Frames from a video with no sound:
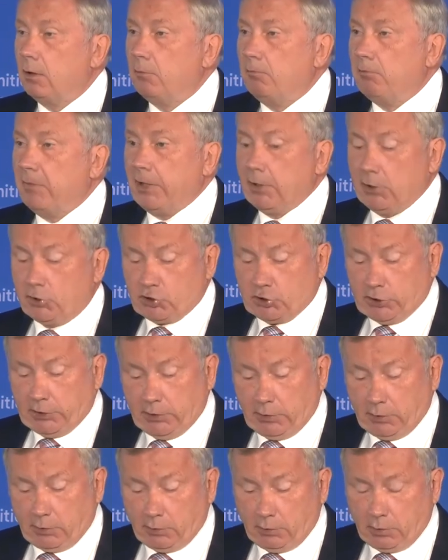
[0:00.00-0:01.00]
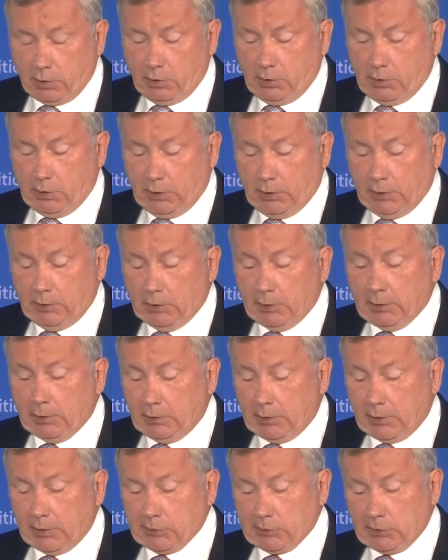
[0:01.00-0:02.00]
managing and
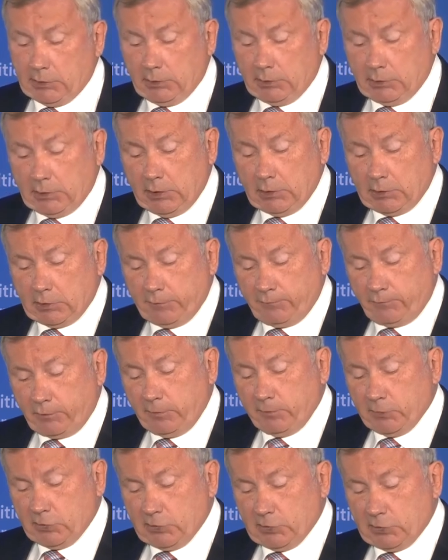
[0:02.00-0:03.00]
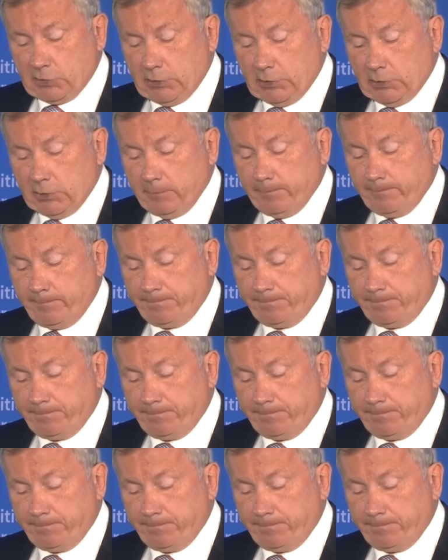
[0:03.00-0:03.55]
analyzing data from the sea.